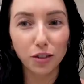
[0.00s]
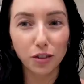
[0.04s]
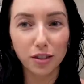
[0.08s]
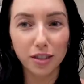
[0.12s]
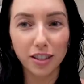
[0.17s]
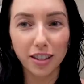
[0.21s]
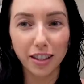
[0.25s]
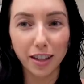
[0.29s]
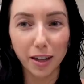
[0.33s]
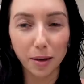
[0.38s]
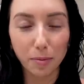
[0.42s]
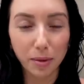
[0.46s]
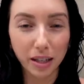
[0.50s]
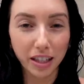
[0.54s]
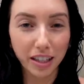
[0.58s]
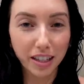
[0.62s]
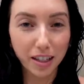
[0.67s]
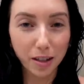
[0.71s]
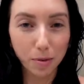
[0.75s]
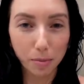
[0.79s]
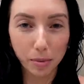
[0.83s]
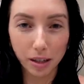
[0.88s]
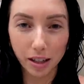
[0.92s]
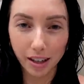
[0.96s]
Looks like I'm
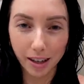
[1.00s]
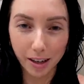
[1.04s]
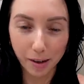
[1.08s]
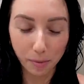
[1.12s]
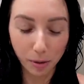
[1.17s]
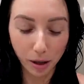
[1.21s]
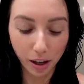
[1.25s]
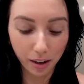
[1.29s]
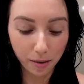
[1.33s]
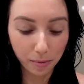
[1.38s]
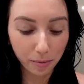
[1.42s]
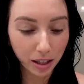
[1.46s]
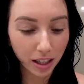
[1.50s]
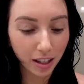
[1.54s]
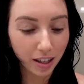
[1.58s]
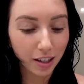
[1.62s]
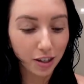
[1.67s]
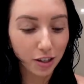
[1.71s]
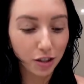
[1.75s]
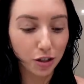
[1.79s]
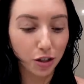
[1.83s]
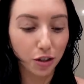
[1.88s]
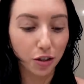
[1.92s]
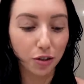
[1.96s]
naked, but I am not.
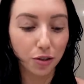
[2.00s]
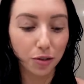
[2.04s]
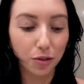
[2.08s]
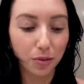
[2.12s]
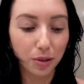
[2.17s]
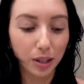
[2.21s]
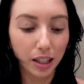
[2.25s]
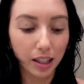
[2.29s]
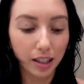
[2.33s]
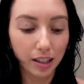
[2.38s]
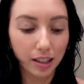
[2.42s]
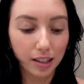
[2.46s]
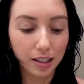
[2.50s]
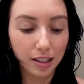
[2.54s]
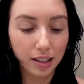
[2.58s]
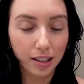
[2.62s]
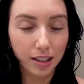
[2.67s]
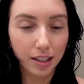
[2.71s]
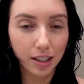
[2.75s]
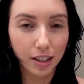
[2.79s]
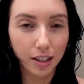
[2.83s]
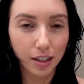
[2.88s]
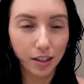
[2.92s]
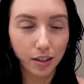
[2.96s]
So
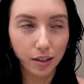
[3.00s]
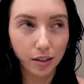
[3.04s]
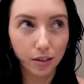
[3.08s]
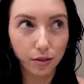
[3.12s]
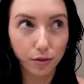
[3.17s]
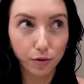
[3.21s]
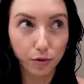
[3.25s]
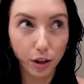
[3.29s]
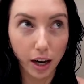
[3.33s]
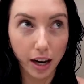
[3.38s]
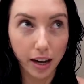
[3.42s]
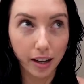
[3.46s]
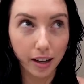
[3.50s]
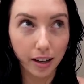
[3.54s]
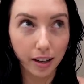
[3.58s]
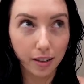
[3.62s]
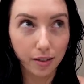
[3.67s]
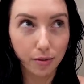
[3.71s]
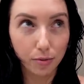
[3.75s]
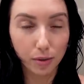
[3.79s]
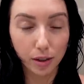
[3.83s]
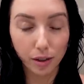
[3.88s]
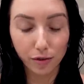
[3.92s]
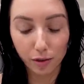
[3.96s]
it's
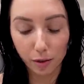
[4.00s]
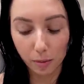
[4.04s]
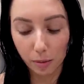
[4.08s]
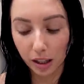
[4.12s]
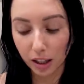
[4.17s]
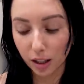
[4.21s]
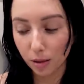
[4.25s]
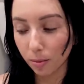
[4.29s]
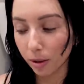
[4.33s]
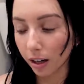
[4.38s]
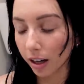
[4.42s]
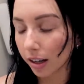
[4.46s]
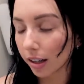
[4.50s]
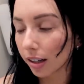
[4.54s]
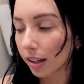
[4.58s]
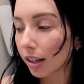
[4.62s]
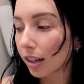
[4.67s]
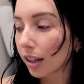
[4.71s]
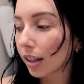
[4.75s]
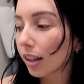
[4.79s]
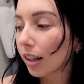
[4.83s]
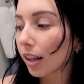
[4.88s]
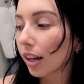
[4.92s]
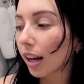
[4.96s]
Friday when I'm filming this part
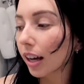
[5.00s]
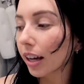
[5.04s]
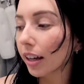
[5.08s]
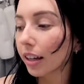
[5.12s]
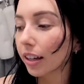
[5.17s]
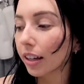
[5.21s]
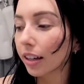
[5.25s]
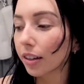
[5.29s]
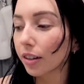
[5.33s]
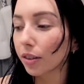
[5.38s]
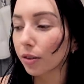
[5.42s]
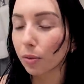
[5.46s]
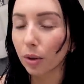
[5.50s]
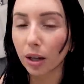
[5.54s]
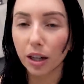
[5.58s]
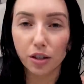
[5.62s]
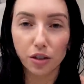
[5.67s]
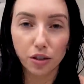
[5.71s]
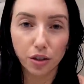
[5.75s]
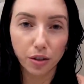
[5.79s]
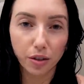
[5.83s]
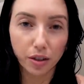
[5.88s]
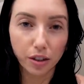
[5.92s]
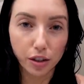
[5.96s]
and we're
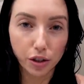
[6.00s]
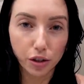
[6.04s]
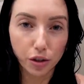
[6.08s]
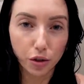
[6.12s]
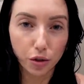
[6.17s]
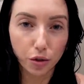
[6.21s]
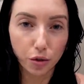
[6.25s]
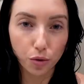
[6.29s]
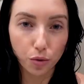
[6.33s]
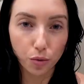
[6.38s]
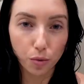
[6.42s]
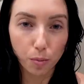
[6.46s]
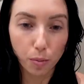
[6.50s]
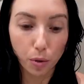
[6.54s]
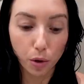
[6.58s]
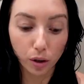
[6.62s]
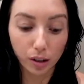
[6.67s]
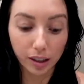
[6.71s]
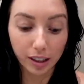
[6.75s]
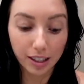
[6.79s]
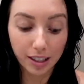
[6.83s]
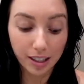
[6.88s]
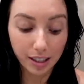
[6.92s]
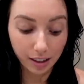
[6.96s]
actually going to
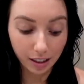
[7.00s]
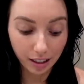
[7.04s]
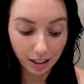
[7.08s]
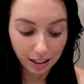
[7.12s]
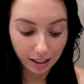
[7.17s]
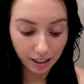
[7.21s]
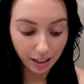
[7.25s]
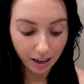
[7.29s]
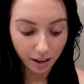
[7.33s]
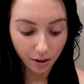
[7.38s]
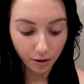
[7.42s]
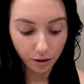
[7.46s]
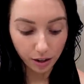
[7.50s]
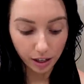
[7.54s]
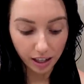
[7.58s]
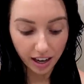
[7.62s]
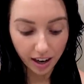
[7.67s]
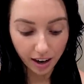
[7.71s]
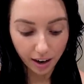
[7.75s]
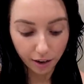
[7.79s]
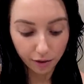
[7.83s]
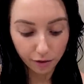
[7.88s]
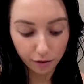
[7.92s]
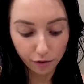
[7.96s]
Portland in like an hour and a
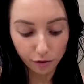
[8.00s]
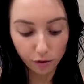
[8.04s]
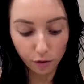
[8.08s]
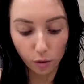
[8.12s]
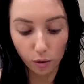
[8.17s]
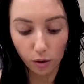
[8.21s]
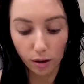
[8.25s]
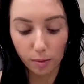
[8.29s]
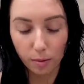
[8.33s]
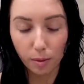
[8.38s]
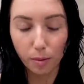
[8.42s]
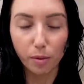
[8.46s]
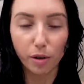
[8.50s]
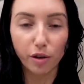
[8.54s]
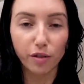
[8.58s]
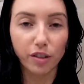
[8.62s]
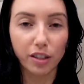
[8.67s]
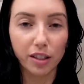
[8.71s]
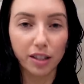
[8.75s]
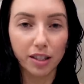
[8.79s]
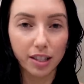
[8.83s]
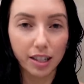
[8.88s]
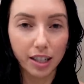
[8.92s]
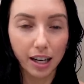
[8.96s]
half for my
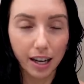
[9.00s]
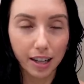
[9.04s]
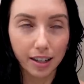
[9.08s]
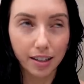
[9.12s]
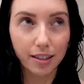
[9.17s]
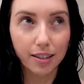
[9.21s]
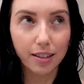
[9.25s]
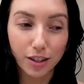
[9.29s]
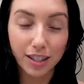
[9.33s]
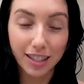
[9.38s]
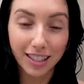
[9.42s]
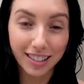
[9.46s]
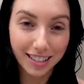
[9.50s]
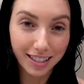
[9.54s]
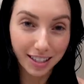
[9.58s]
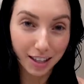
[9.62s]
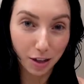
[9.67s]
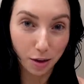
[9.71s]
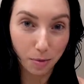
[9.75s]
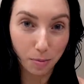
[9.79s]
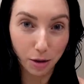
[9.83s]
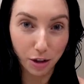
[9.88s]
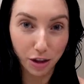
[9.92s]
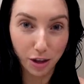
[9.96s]
boyfriend's dad's
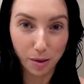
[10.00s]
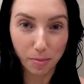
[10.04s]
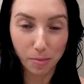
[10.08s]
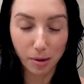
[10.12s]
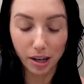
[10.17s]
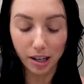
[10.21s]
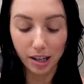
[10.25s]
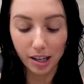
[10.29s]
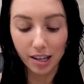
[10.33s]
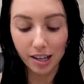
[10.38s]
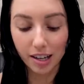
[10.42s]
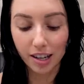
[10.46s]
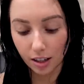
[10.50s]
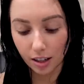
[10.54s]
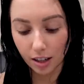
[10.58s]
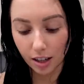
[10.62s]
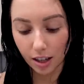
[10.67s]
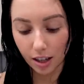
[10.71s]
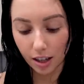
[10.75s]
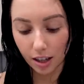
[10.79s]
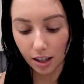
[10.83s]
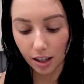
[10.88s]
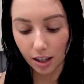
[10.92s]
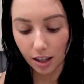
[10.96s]
60th birthday party in
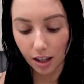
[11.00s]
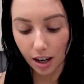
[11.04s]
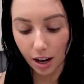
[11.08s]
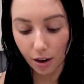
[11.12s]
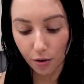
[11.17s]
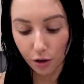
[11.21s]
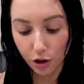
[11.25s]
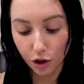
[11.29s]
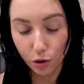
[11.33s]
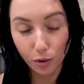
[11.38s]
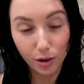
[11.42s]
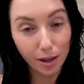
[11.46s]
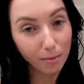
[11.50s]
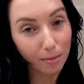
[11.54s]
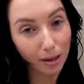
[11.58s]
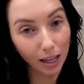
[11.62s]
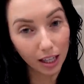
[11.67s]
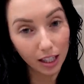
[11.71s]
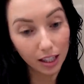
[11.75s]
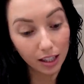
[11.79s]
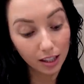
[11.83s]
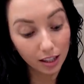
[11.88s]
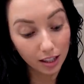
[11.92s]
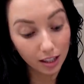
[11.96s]
an hour and 20
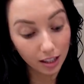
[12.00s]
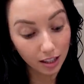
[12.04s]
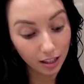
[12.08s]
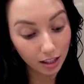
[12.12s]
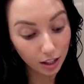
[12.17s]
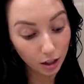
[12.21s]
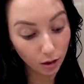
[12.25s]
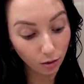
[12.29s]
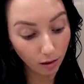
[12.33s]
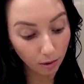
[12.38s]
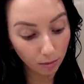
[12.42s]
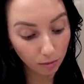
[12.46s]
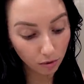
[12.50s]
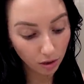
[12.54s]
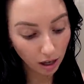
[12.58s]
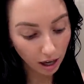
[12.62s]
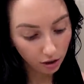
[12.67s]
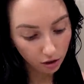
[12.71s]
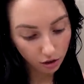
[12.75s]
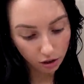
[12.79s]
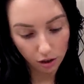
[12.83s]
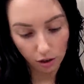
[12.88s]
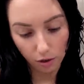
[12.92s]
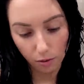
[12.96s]
minutes. So I'm
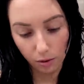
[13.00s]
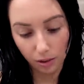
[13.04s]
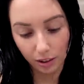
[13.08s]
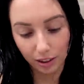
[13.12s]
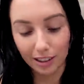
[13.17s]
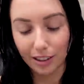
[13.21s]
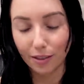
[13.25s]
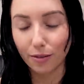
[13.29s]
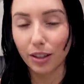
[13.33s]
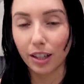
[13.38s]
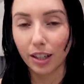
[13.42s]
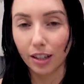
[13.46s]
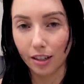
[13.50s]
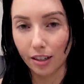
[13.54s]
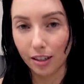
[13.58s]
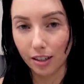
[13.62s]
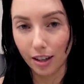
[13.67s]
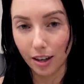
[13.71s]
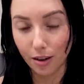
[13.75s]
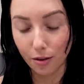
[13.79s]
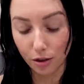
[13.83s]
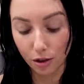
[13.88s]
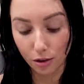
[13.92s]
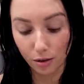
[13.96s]
actually no, we're leaving here in
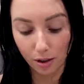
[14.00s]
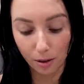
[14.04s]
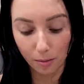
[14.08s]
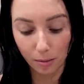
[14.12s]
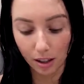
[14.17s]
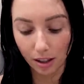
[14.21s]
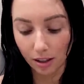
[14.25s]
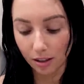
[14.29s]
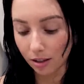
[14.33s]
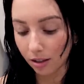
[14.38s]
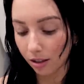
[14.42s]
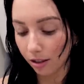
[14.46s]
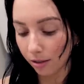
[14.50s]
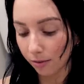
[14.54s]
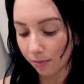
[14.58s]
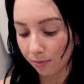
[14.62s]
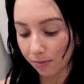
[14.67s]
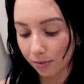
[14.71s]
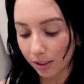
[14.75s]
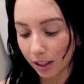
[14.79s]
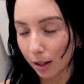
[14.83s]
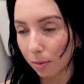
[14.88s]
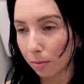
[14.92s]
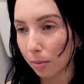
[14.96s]
an hour and 20 minutes. So
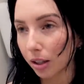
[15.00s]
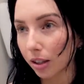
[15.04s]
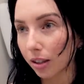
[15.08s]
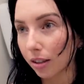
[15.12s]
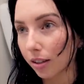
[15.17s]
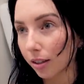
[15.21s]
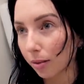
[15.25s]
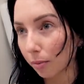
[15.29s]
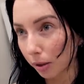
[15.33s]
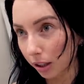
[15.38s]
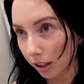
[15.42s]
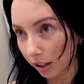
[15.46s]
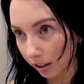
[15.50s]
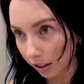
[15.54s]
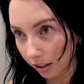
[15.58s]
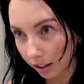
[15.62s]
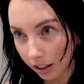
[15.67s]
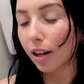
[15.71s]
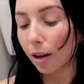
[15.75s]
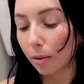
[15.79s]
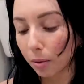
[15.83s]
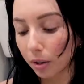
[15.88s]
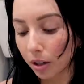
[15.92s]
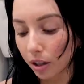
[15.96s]
I'm good, I'm
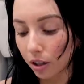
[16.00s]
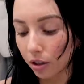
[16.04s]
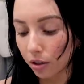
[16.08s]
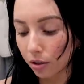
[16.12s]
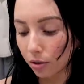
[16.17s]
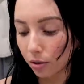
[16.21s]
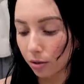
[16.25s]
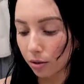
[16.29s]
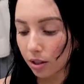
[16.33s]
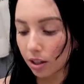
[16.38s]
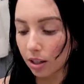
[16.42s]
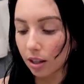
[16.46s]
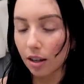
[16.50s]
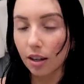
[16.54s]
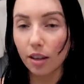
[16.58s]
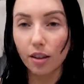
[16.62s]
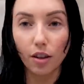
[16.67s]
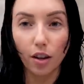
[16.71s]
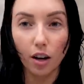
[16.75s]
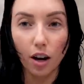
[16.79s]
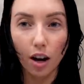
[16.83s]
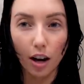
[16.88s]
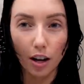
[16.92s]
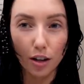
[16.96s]
good. Now I'm gonna use
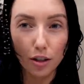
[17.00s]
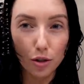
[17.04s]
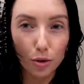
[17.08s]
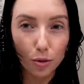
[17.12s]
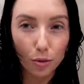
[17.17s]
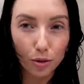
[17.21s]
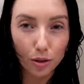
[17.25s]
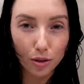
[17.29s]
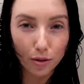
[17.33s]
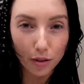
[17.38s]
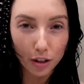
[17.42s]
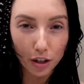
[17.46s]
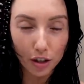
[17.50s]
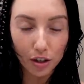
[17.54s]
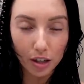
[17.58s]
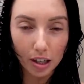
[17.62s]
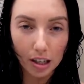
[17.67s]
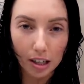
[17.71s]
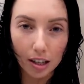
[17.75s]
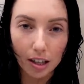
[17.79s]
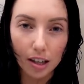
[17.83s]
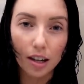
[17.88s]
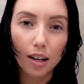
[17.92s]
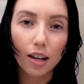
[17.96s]
the Hot Tools
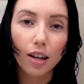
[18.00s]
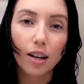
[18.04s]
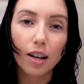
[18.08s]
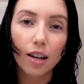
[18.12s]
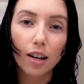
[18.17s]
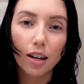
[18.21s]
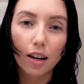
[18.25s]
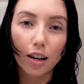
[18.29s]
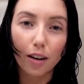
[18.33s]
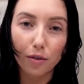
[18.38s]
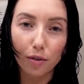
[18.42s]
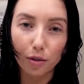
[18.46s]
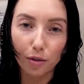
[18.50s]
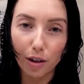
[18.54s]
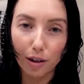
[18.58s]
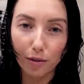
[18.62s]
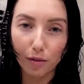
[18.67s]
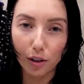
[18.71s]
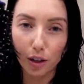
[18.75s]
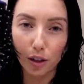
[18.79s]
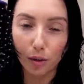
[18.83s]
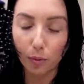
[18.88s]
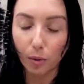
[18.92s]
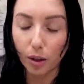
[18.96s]
version of the
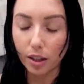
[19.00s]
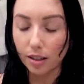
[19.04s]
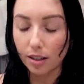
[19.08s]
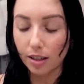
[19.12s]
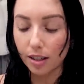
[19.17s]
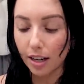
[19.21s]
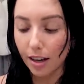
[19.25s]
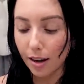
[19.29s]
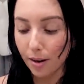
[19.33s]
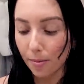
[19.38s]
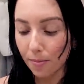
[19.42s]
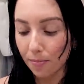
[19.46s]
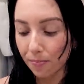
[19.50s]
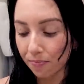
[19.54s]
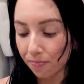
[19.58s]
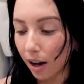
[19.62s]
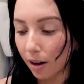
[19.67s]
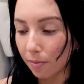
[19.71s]
Revlon One Step.